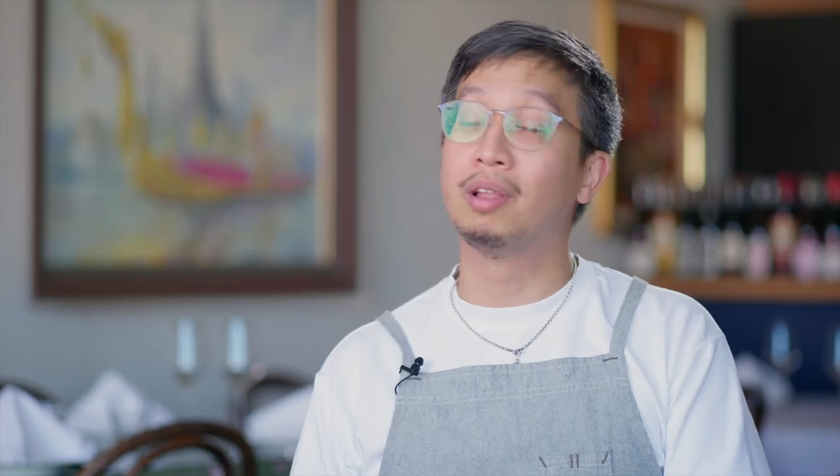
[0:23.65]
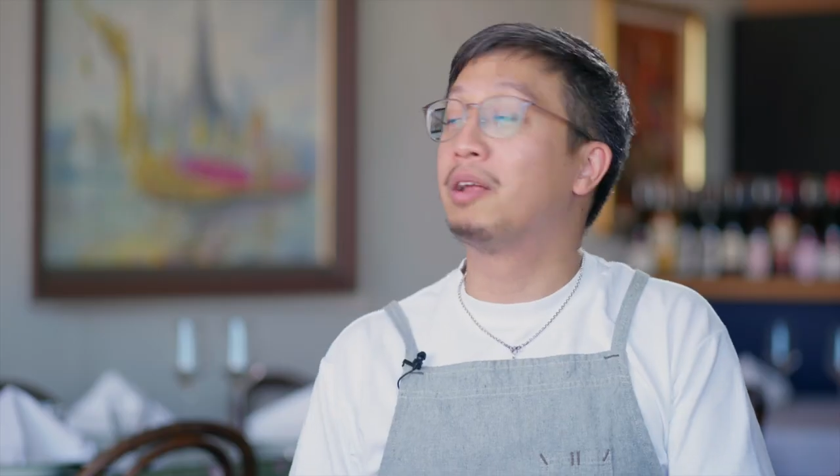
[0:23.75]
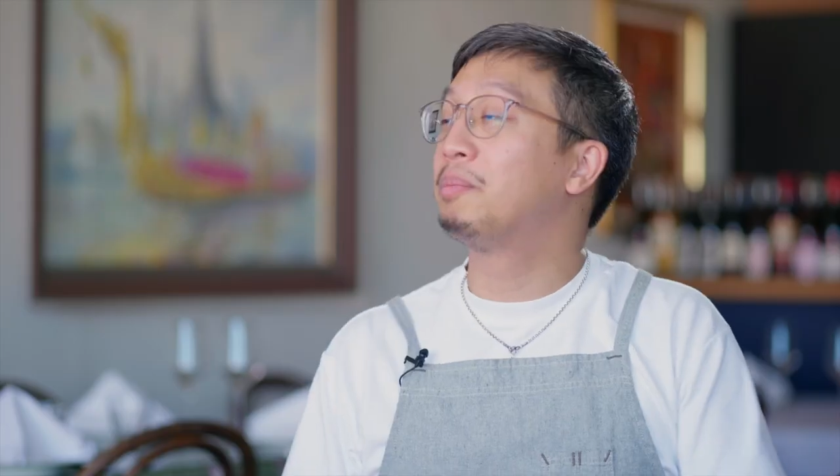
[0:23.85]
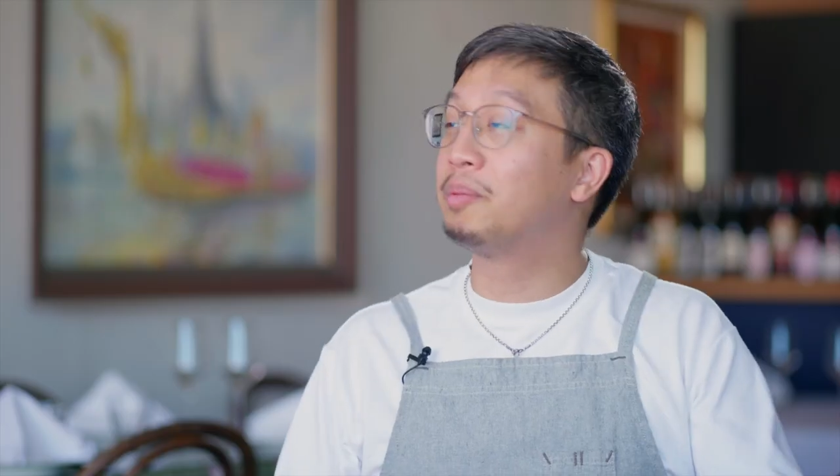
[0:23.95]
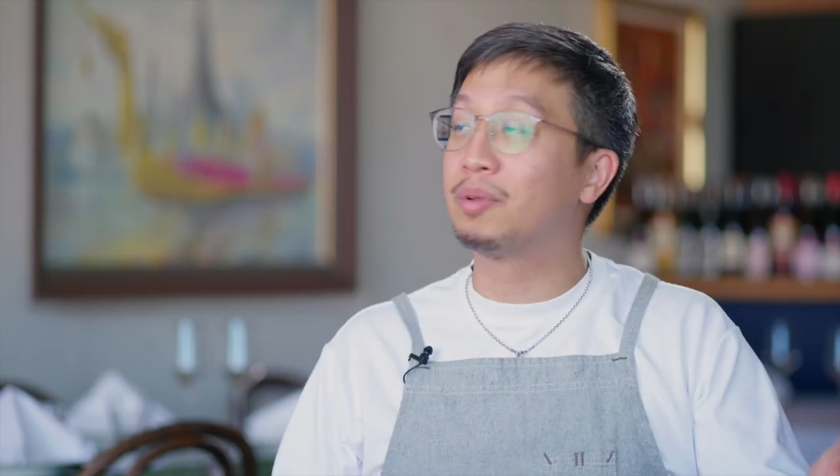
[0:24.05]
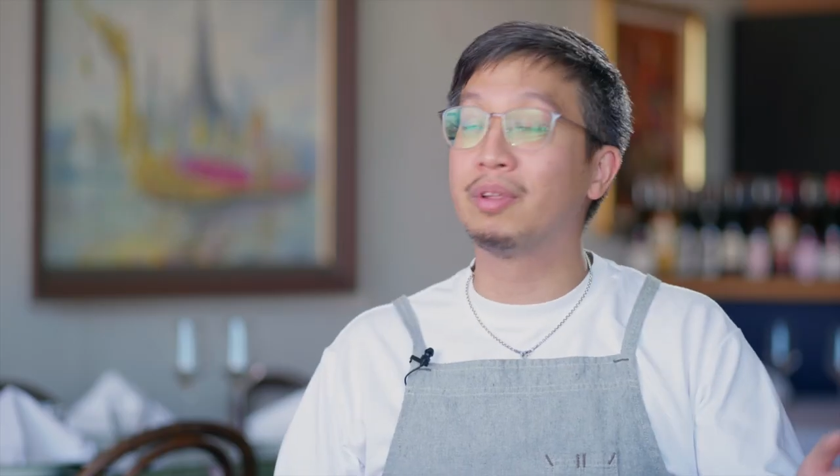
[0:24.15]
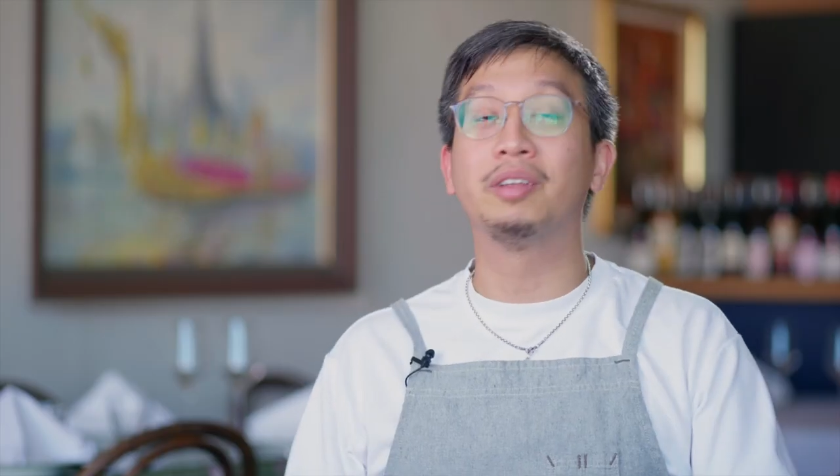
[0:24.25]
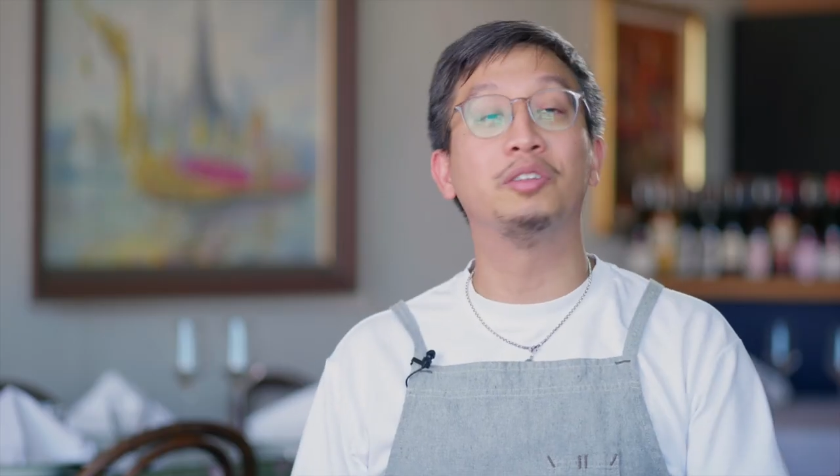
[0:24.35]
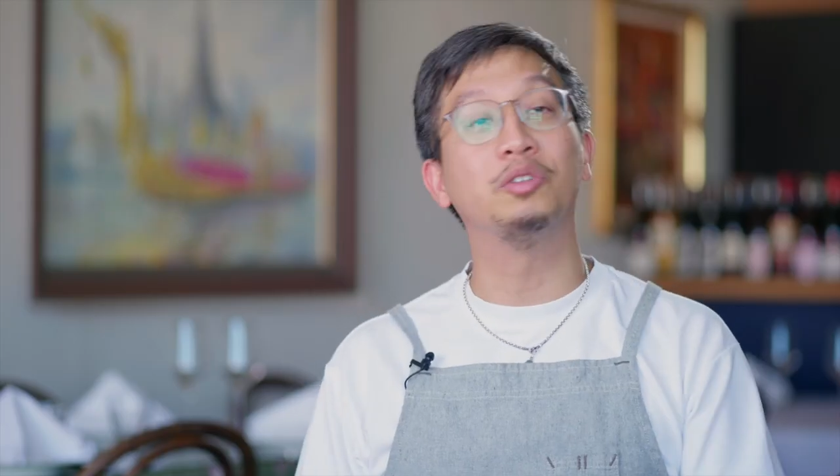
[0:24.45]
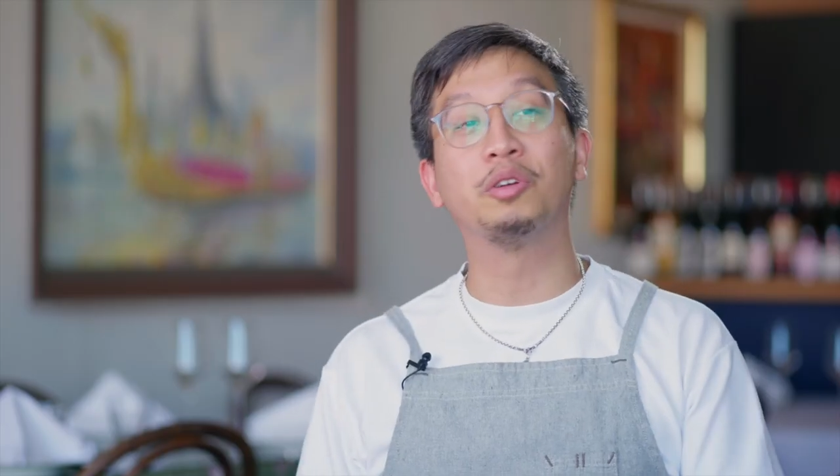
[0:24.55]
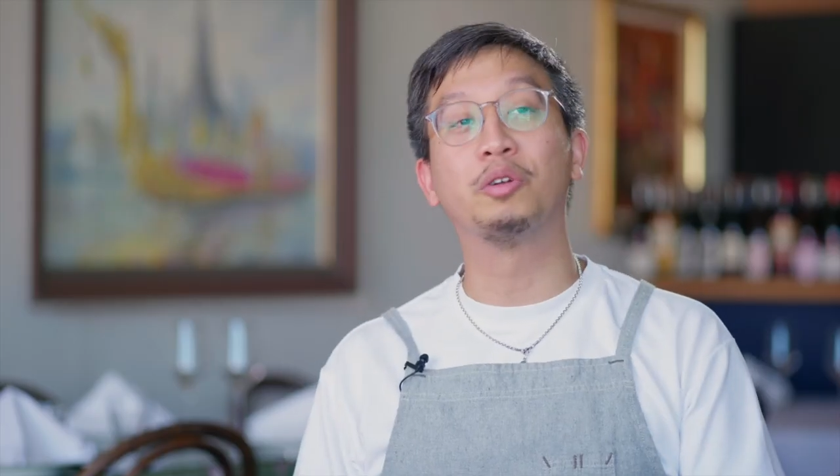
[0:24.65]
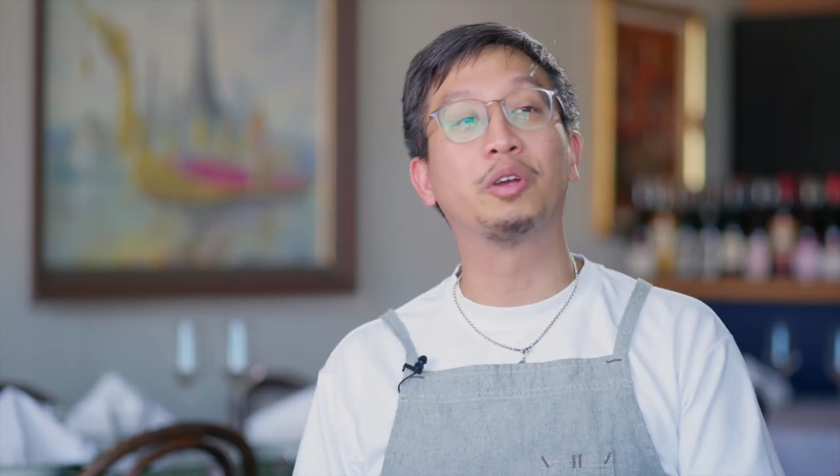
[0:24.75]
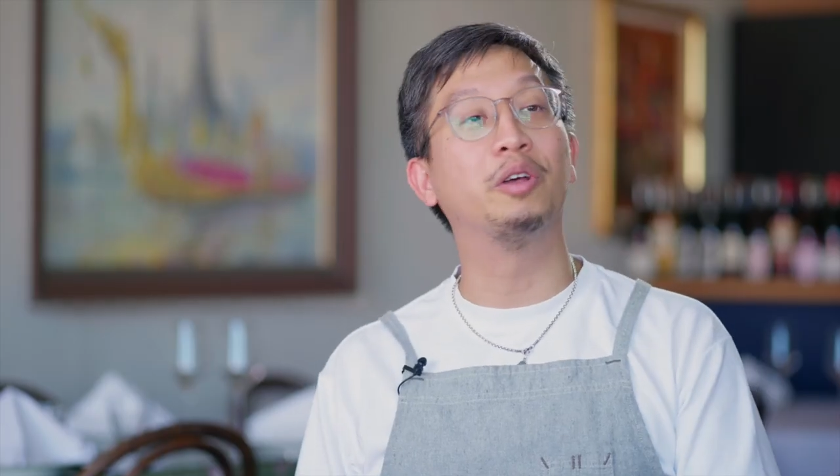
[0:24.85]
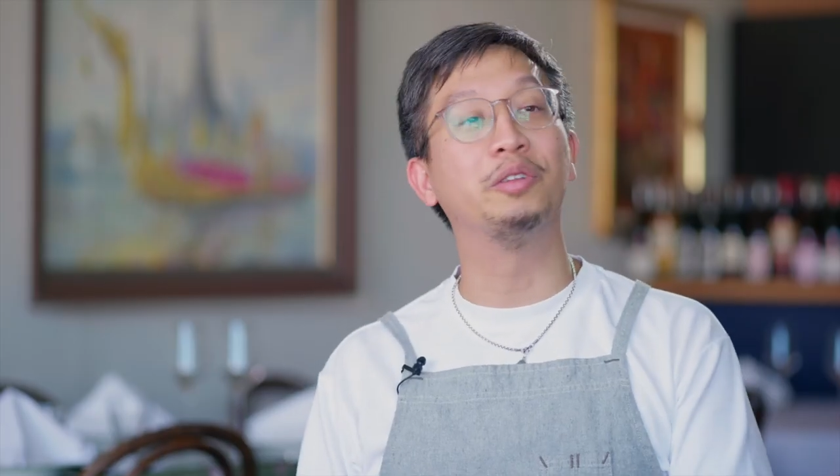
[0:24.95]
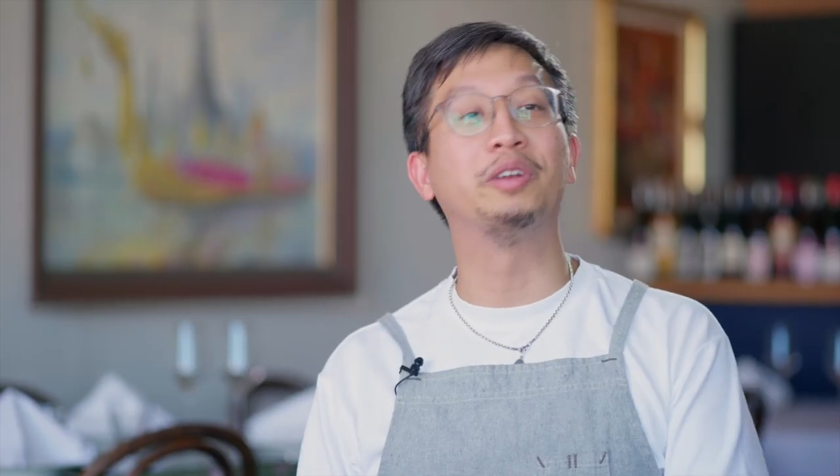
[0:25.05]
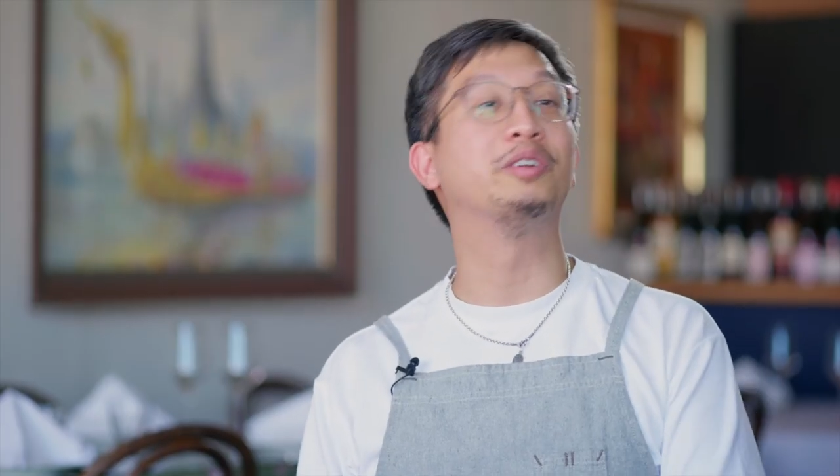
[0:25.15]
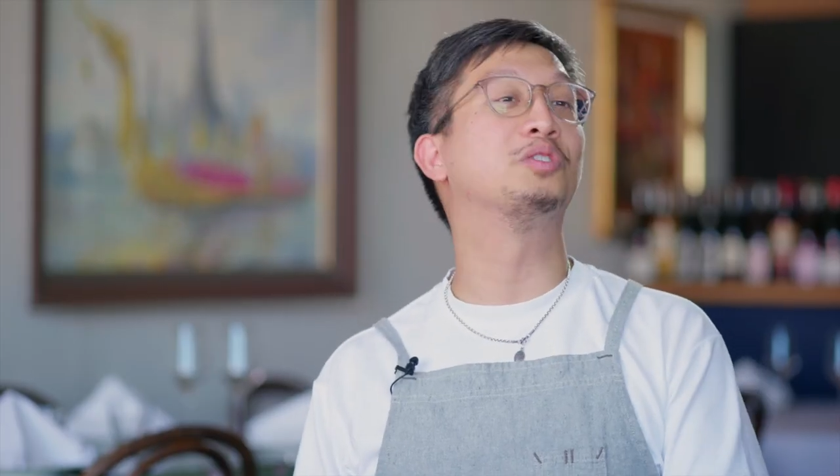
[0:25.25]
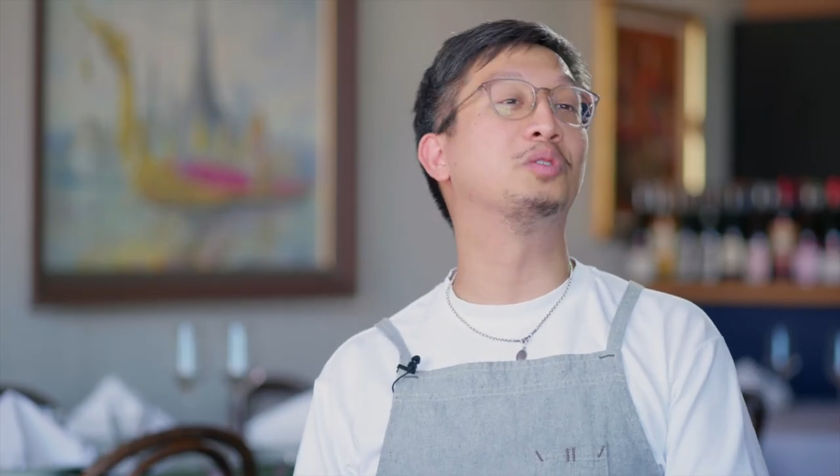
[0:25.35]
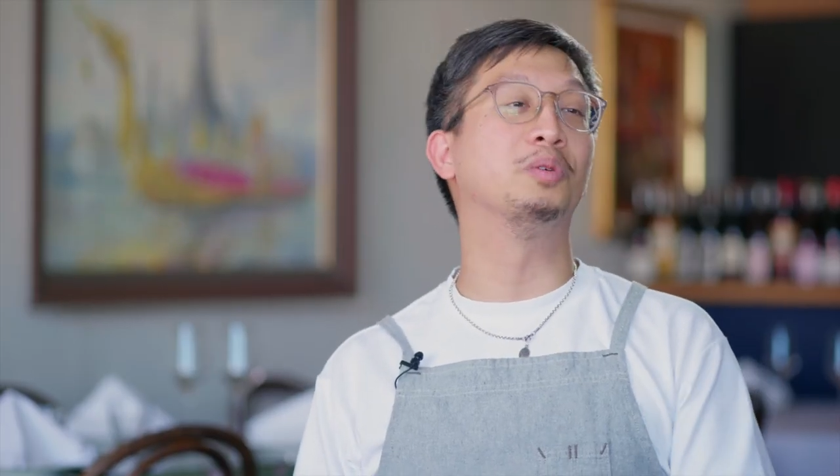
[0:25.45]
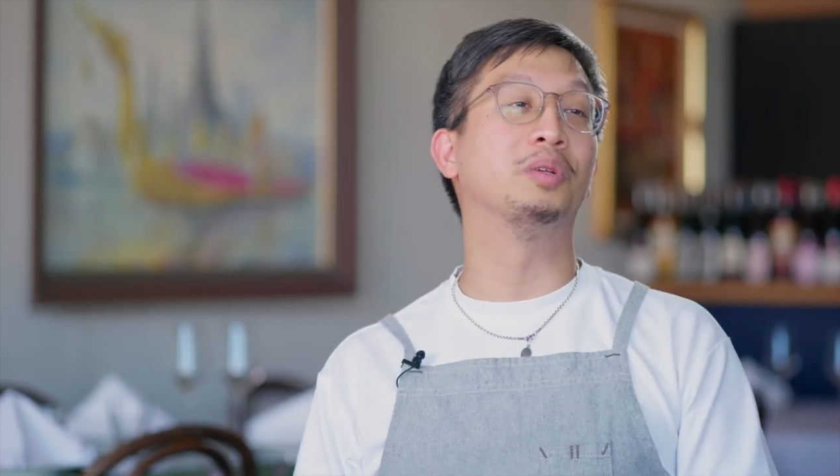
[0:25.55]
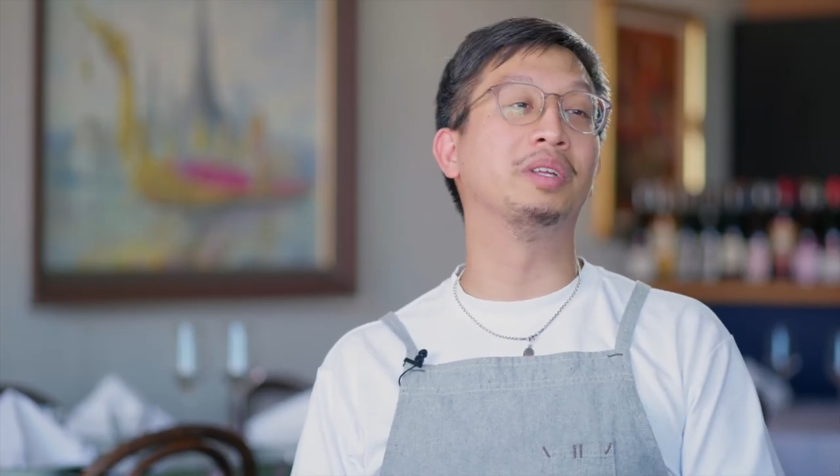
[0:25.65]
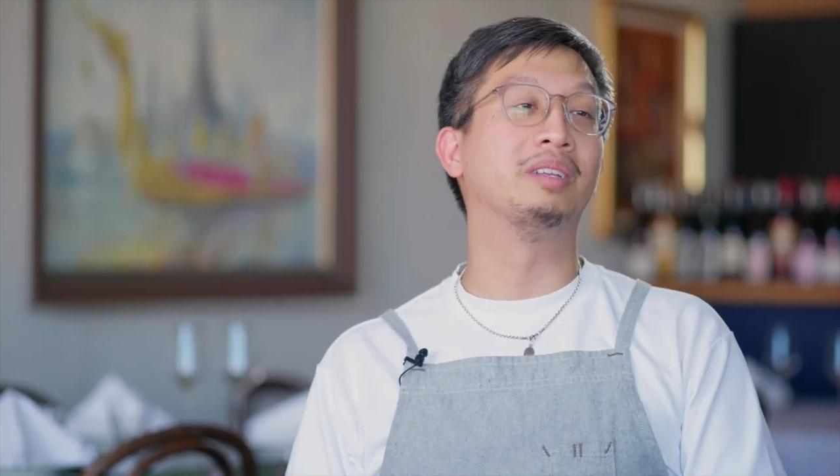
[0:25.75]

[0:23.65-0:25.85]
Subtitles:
lot of people are like, did you go to culinary school?